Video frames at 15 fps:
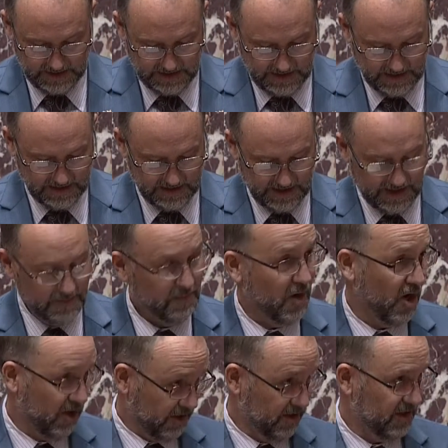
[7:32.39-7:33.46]
and
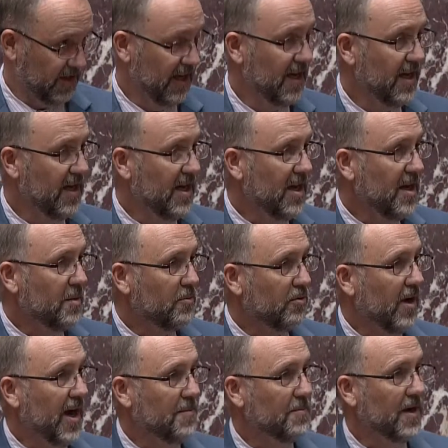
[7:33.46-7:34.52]
marks
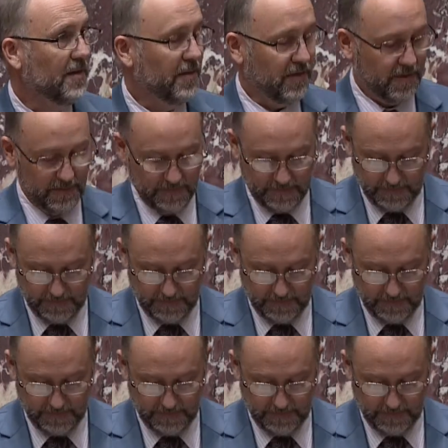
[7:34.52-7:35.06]
Pride Month